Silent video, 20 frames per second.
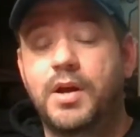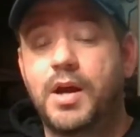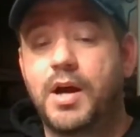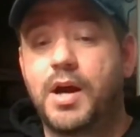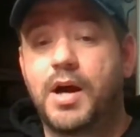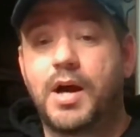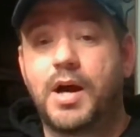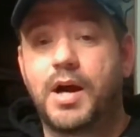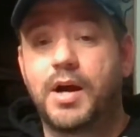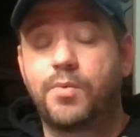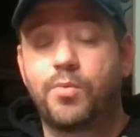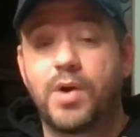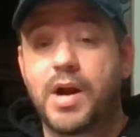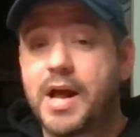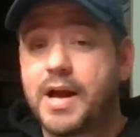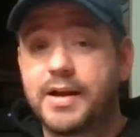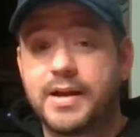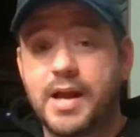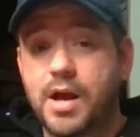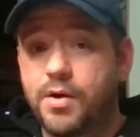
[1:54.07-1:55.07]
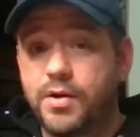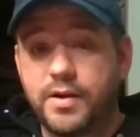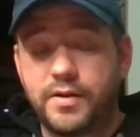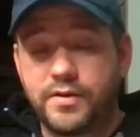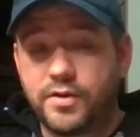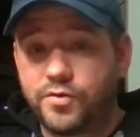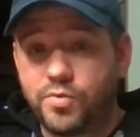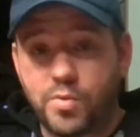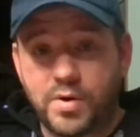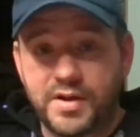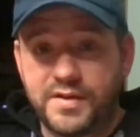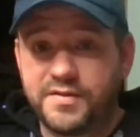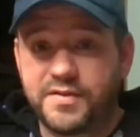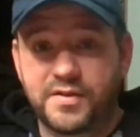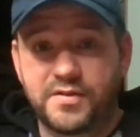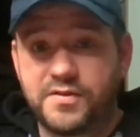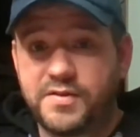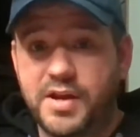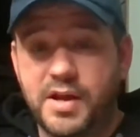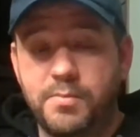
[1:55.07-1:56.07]
Uh, we're not counting the
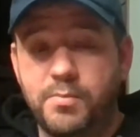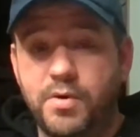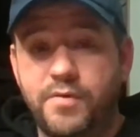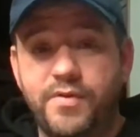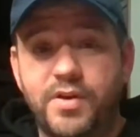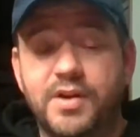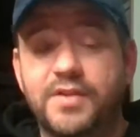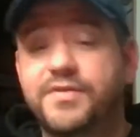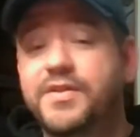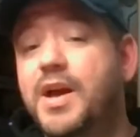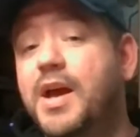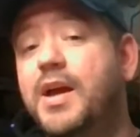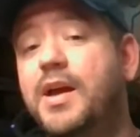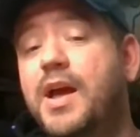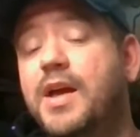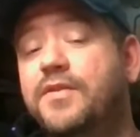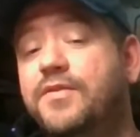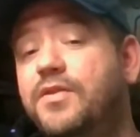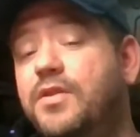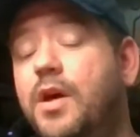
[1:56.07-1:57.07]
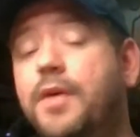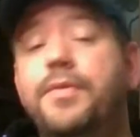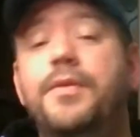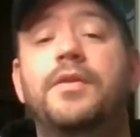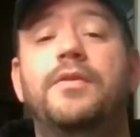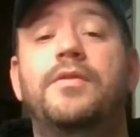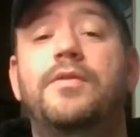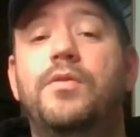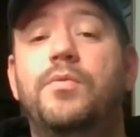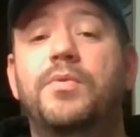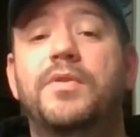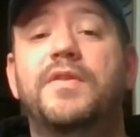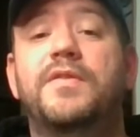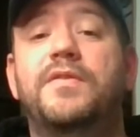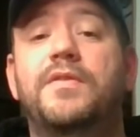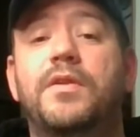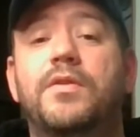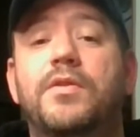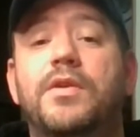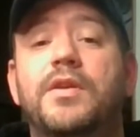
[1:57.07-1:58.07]
2016 movie because that has nothing to do with the
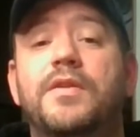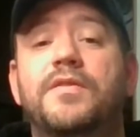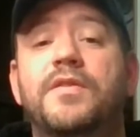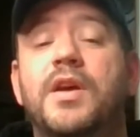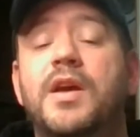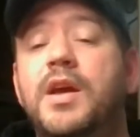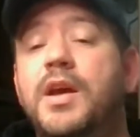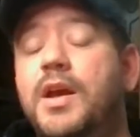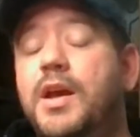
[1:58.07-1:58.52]
series.